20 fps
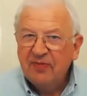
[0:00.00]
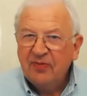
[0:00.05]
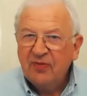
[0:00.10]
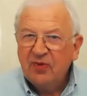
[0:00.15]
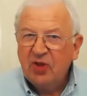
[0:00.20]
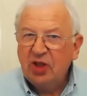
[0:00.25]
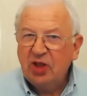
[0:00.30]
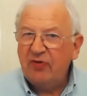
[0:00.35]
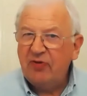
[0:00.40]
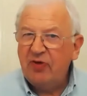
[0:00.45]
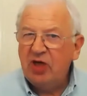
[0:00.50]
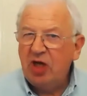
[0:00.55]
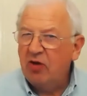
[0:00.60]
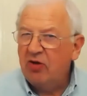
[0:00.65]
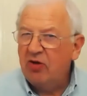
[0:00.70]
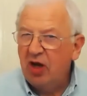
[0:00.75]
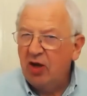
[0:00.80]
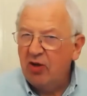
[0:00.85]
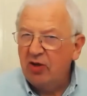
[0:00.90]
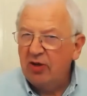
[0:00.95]
because if you
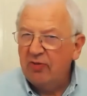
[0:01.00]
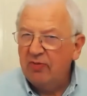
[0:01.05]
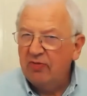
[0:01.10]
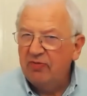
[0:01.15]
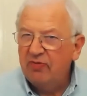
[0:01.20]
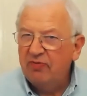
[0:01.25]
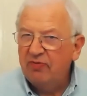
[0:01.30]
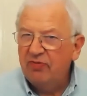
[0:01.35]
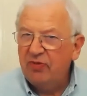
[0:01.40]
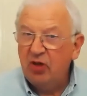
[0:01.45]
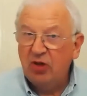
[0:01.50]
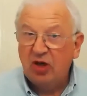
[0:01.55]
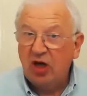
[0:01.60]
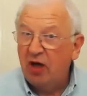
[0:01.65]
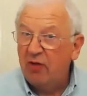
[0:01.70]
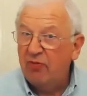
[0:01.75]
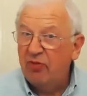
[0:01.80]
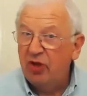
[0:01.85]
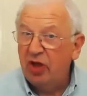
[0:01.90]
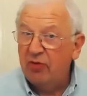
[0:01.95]
don't know them, you
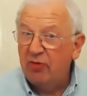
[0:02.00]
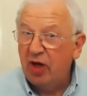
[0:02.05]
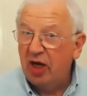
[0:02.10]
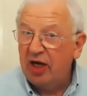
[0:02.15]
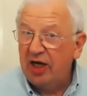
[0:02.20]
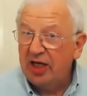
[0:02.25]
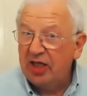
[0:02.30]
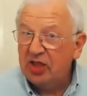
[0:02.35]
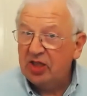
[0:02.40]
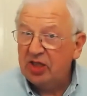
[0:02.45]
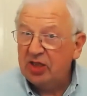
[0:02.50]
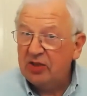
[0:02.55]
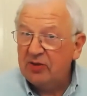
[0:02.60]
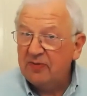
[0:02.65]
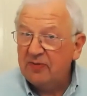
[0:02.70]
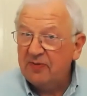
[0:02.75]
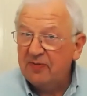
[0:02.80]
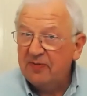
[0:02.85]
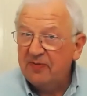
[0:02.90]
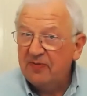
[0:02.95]
can't put them on a list.